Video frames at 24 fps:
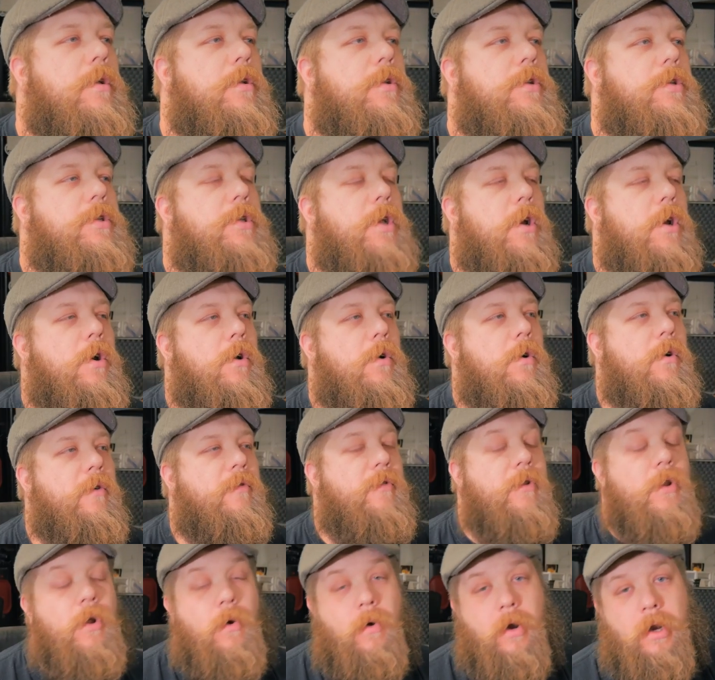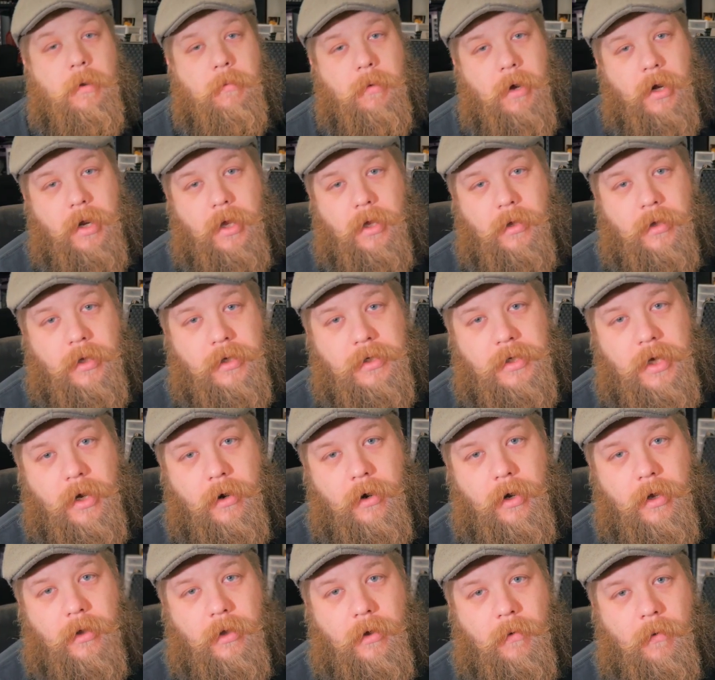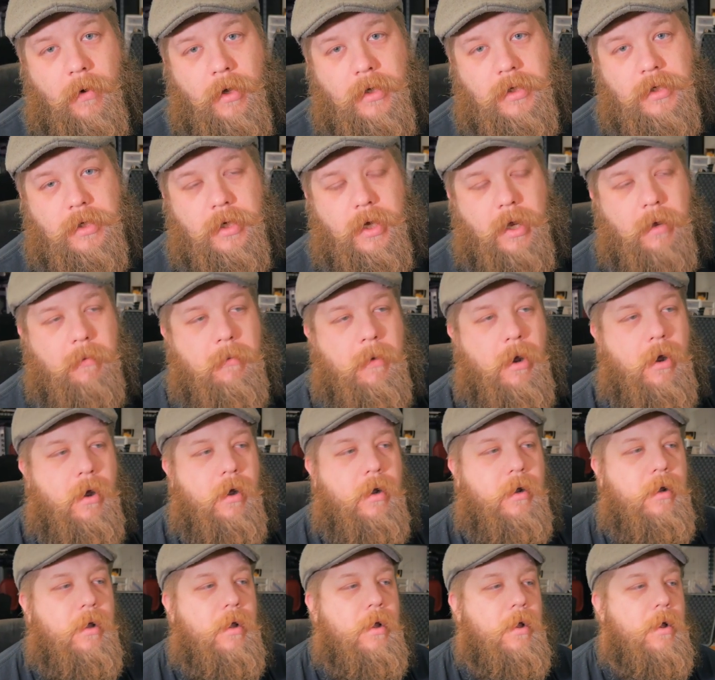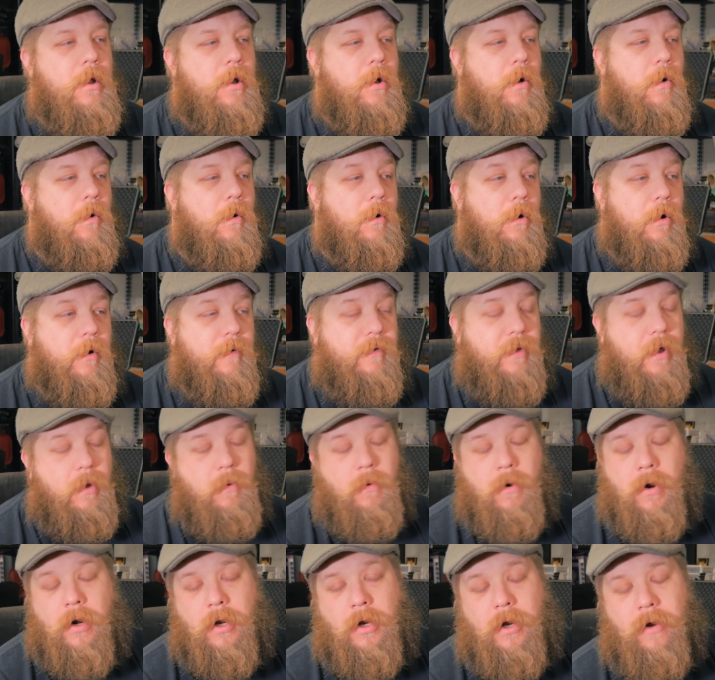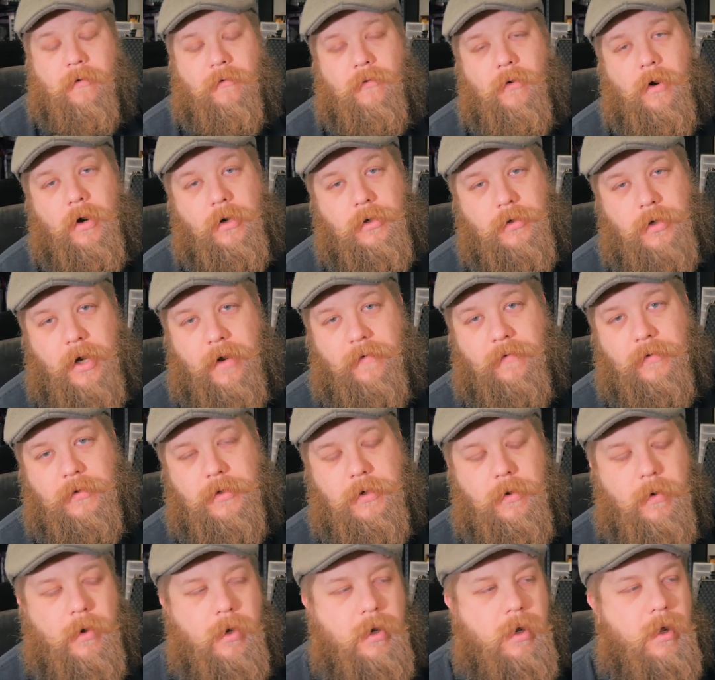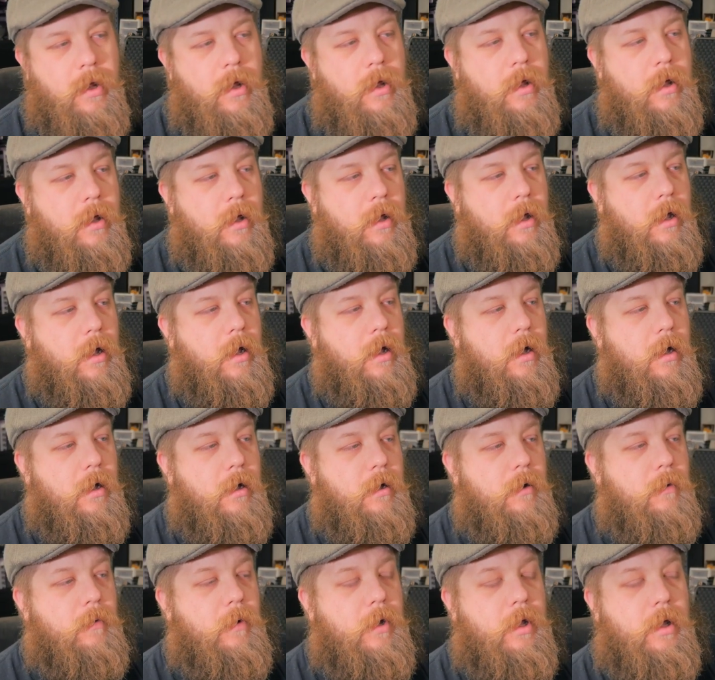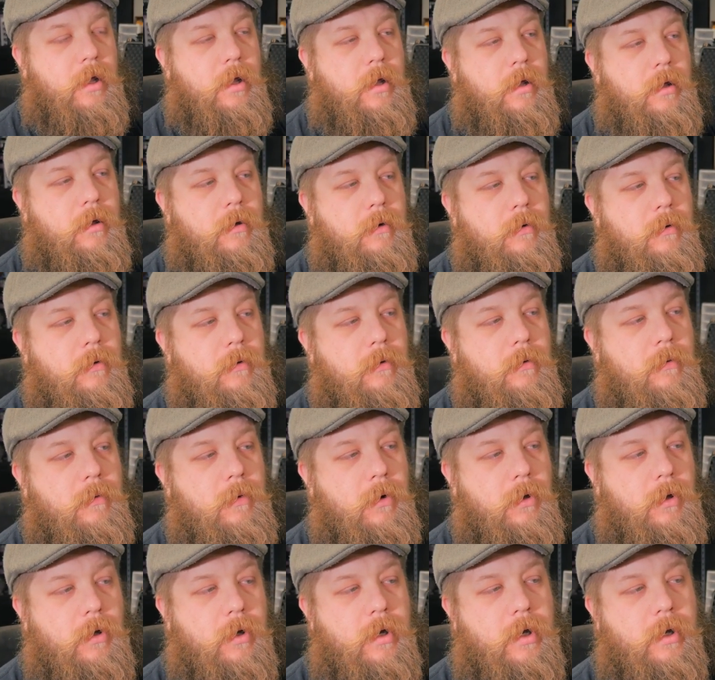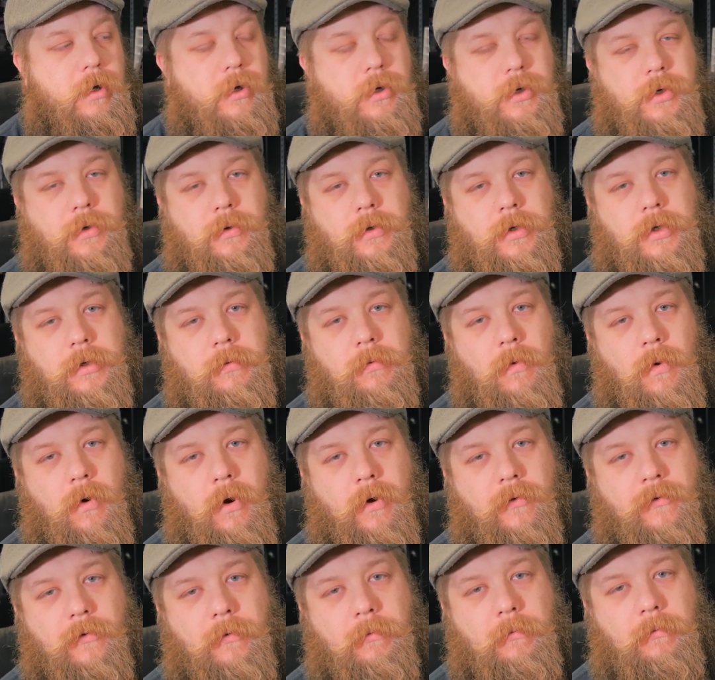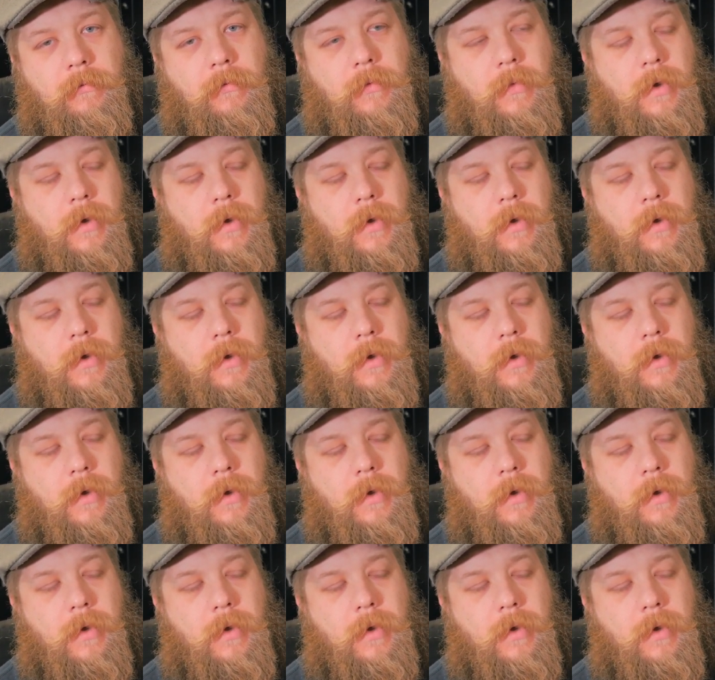So if you know anybody in this area that wants to get married, or if they want to cover our travel to it, uh, we we're looking to shoot some more of them.